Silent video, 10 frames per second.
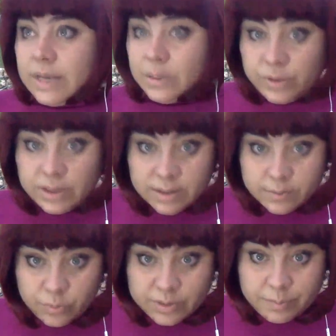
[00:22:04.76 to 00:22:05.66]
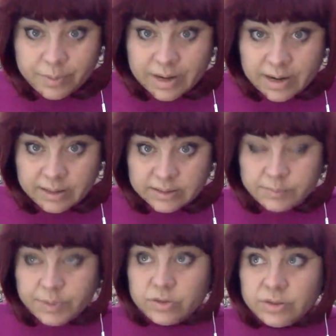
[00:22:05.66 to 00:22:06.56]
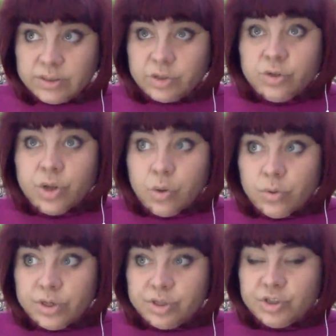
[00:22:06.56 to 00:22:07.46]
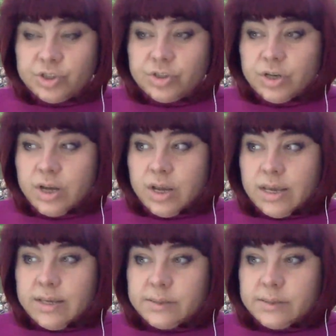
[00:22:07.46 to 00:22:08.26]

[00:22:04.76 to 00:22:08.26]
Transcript: Connect with the planets, because this knowledge